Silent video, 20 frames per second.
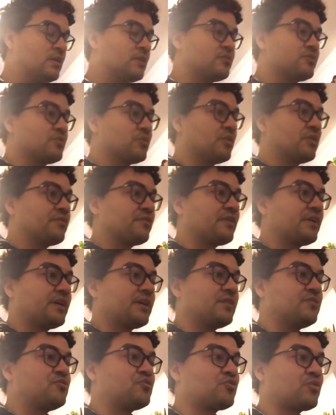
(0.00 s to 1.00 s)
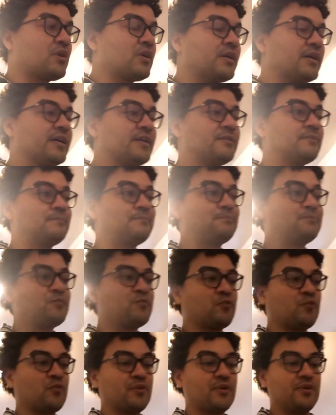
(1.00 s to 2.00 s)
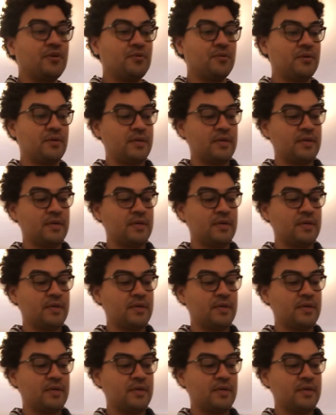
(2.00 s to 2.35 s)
So if I can draw it for you,